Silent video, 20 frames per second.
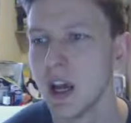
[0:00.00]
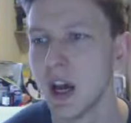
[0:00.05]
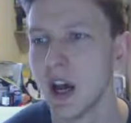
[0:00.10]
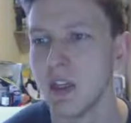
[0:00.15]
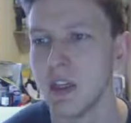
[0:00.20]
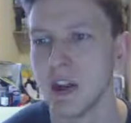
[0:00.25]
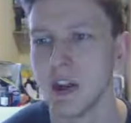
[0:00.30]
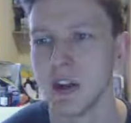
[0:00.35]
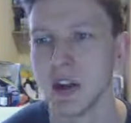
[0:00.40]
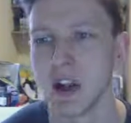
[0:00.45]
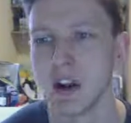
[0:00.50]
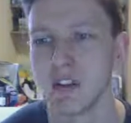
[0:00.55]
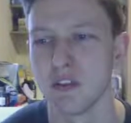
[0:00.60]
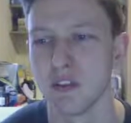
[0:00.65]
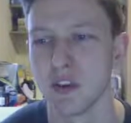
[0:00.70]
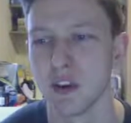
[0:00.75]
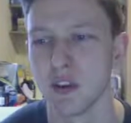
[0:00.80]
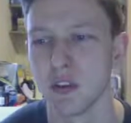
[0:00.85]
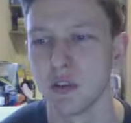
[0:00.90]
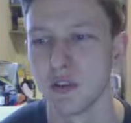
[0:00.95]
And then you'll have
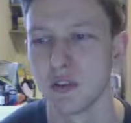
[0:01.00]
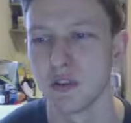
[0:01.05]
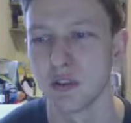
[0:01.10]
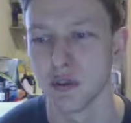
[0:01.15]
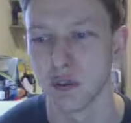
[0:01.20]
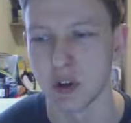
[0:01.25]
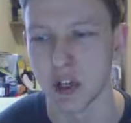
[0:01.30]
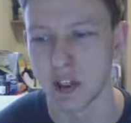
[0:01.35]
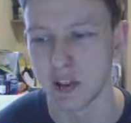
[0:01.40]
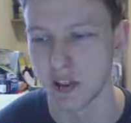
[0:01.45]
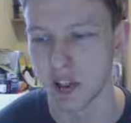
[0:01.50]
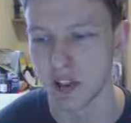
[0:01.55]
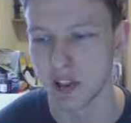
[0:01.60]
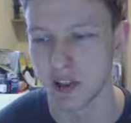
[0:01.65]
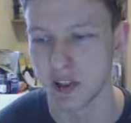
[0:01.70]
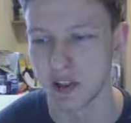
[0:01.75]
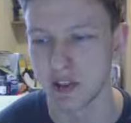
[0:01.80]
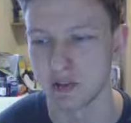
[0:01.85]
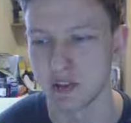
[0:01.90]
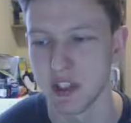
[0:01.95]
3
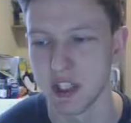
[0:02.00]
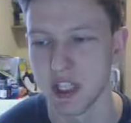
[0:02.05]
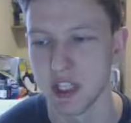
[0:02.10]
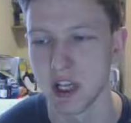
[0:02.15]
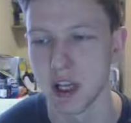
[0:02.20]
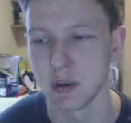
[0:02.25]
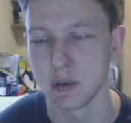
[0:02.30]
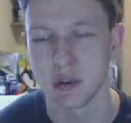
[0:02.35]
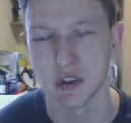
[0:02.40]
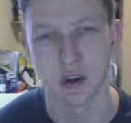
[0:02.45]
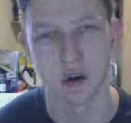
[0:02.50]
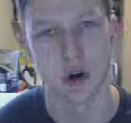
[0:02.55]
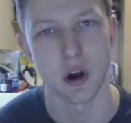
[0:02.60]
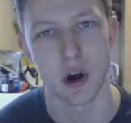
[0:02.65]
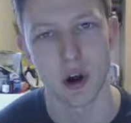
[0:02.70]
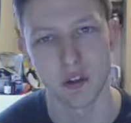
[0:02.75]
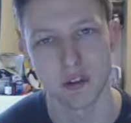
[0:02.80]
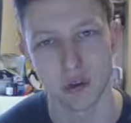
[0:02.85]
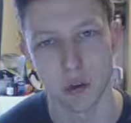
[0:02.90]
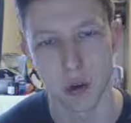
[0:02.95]
sessions of deload, so
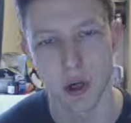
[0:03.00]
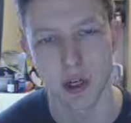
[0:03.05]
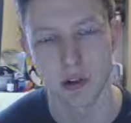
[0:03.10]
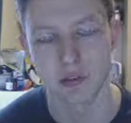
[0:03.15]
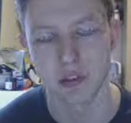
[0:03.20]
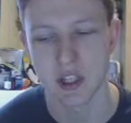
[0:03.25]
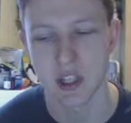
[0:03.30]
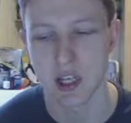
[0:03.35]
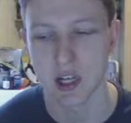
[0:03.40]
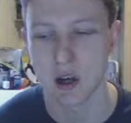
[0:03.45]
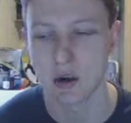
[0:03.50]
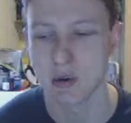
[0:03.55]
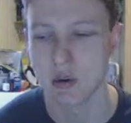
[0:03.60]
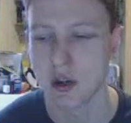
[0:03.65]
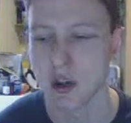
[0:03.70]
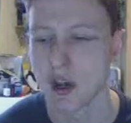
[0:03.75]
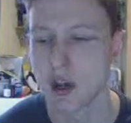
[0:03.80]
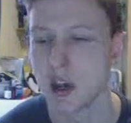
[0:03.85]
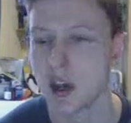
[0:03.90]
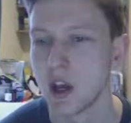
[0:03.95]
half a week of deload.
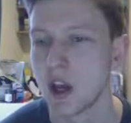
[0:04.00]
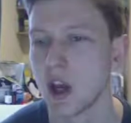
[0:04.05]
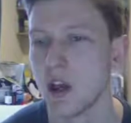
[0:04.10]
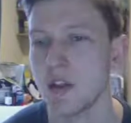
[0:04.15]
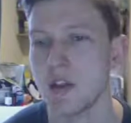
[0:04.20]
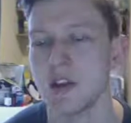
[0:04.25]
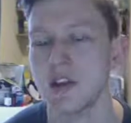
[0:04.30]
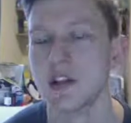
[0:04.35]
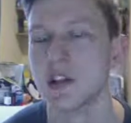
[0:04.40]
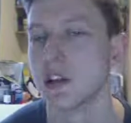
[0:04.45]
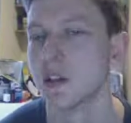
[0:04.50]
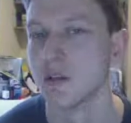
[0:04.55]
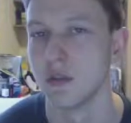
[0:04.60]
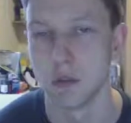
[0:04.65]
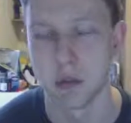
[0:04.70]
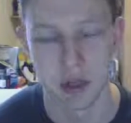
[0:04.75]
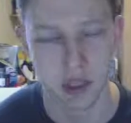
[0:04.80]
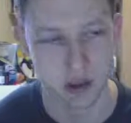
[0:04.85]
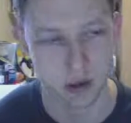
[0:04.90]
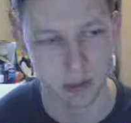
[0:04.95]
And then you can
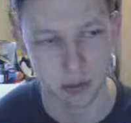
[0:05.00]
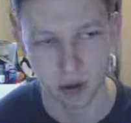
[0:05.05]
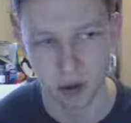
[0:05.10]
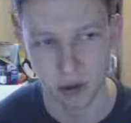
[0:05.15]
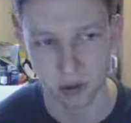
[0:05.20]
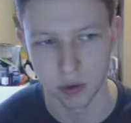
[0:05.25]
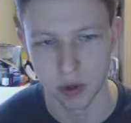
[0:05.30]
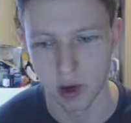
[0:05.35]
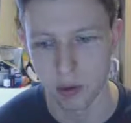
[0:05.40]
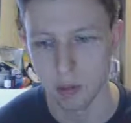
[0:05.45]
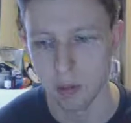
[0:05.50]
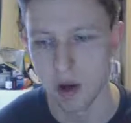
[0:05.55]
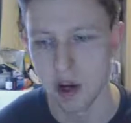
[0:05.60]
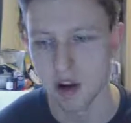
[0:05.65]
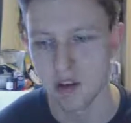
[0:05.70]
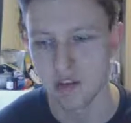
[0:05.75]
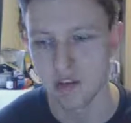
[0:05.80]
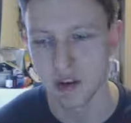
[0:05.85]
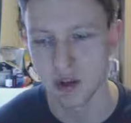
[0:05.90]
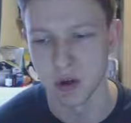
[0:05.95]
repeat the program
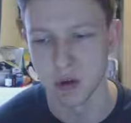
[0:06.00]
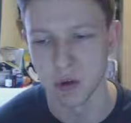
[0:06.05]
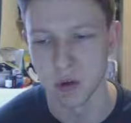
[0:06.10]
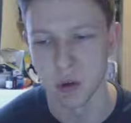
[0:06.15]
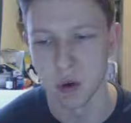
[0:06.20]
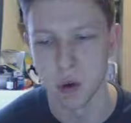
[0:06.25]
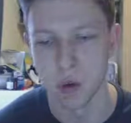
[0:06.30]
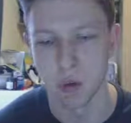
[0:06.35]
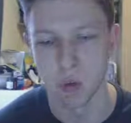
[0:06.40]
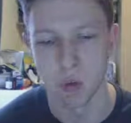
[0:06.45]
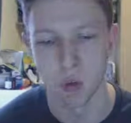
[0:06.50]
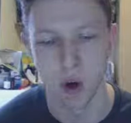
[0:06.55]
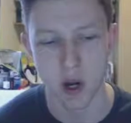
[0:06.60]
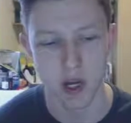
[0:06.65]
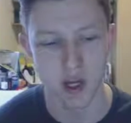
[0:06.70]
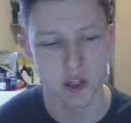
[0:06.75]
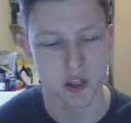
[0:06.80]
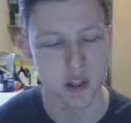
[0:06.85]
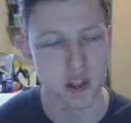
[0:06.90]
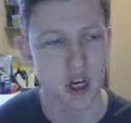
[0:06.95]
if you
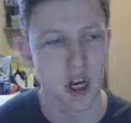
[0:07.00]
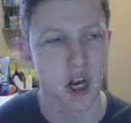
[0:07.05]
wish.